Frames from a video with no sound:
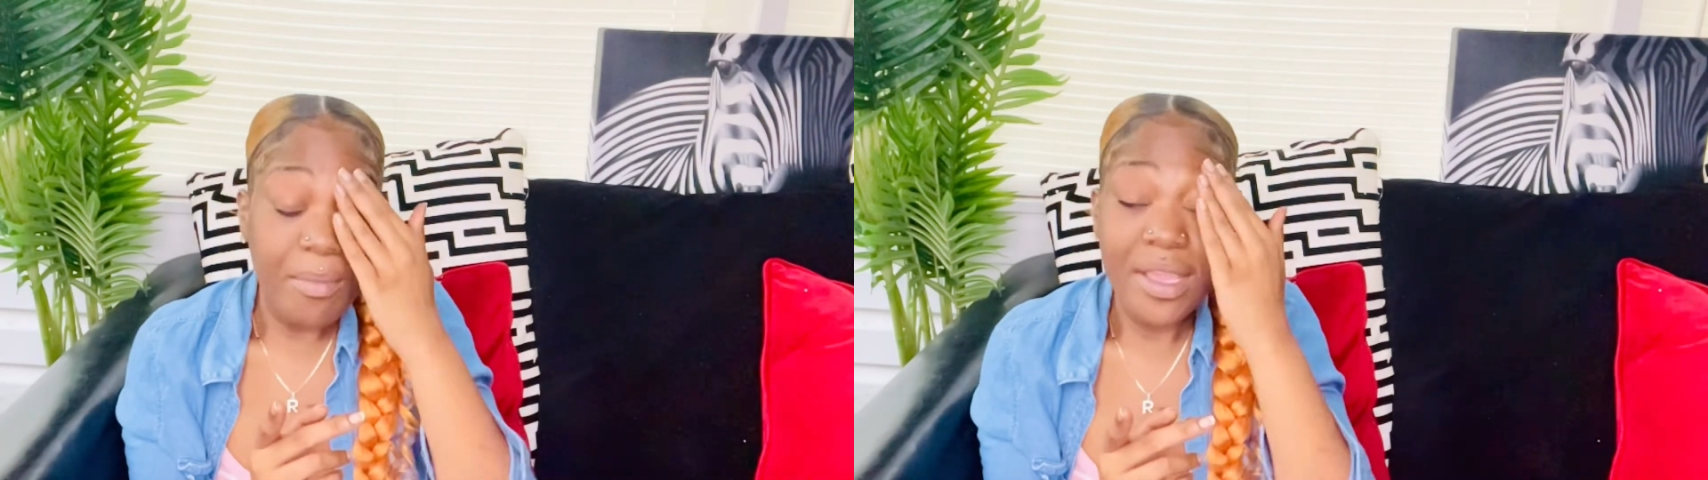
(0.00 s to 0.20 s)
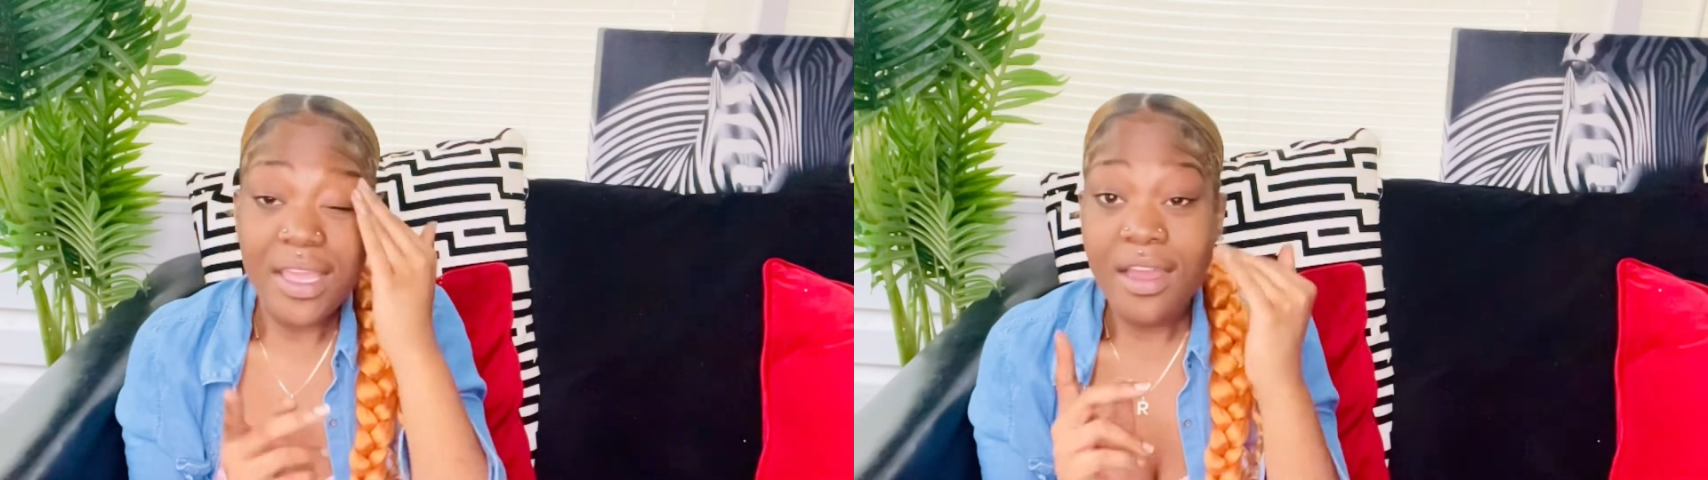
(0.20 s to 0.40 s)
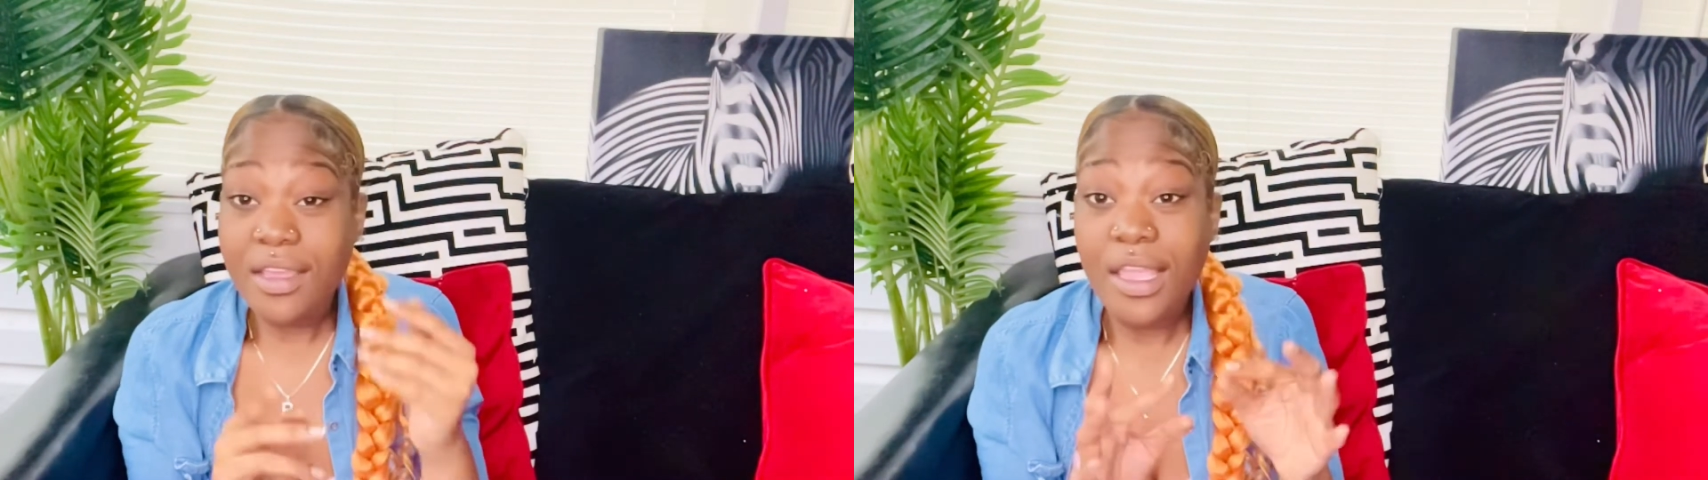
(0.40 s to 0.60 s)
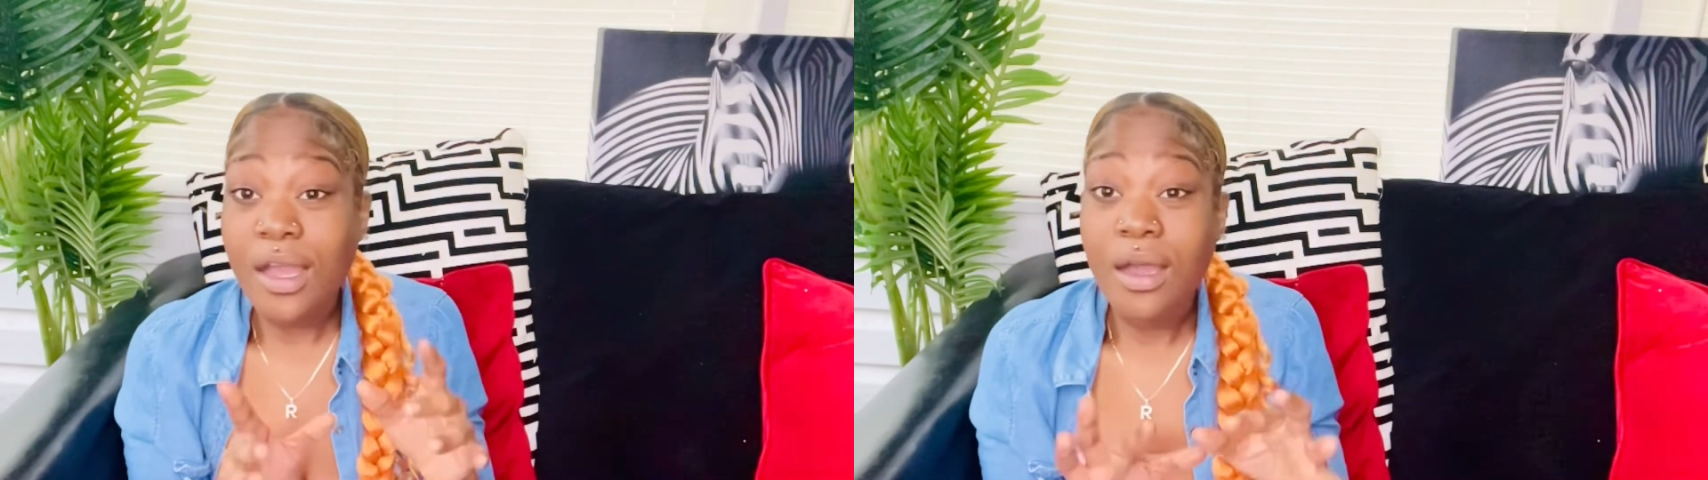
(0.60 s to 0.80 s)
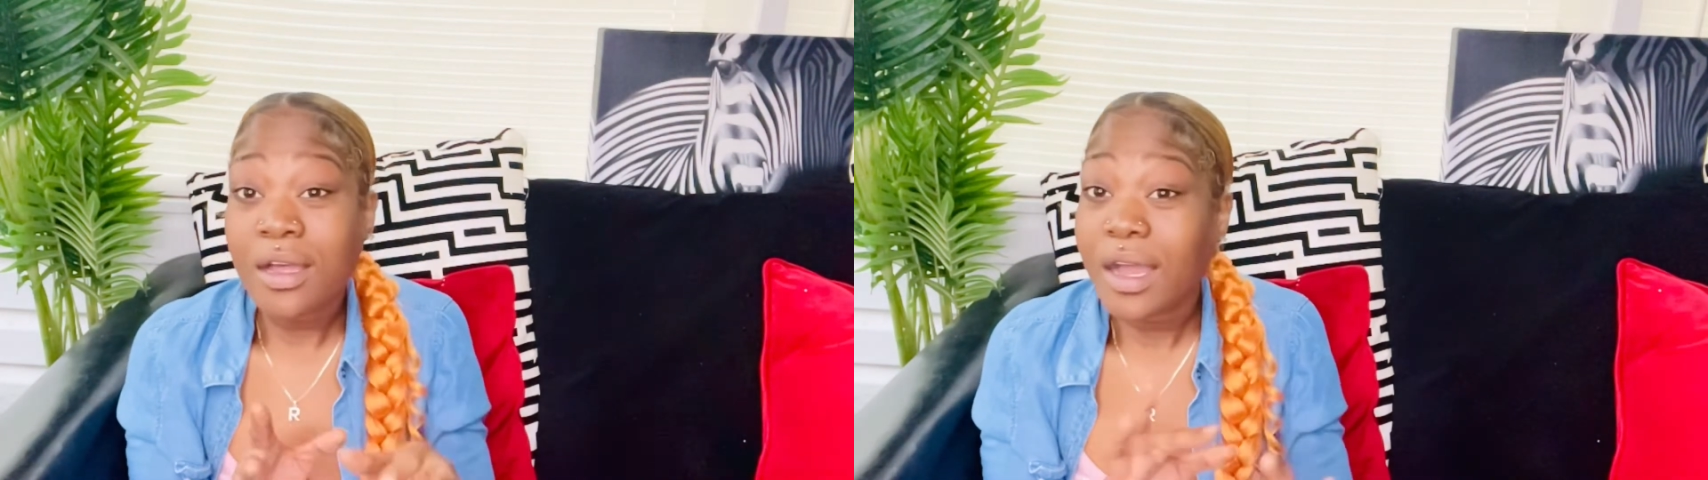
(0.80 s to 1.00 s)
going to get
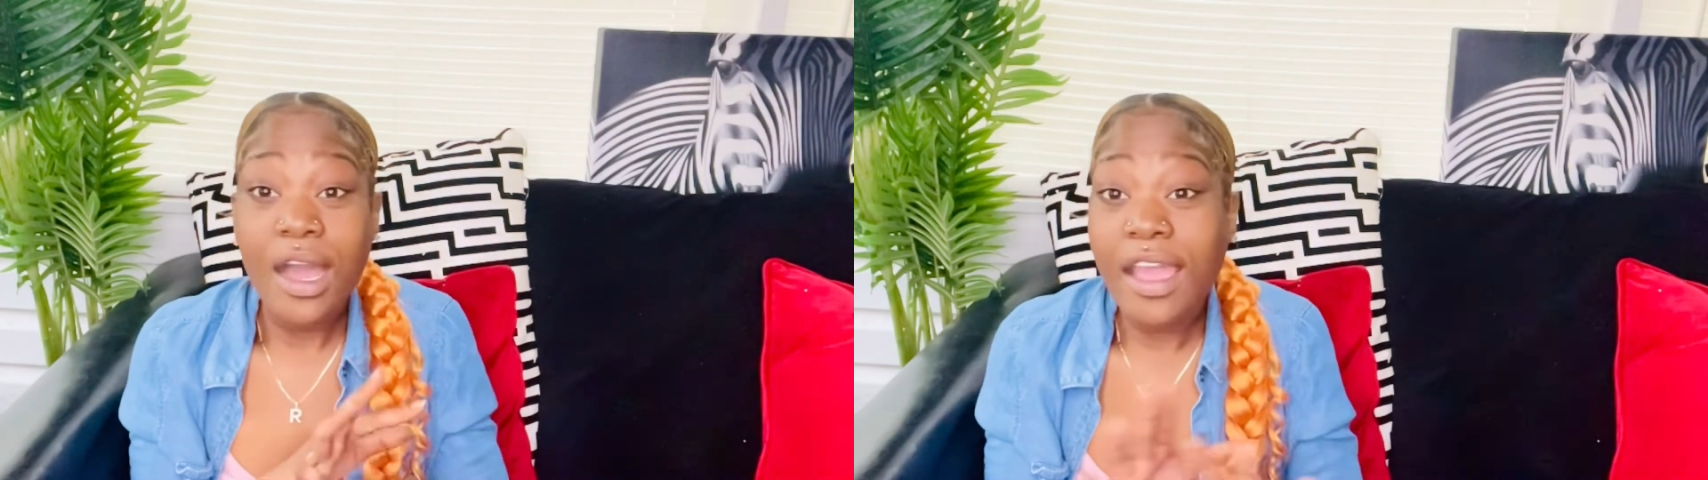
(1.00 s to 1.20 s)
her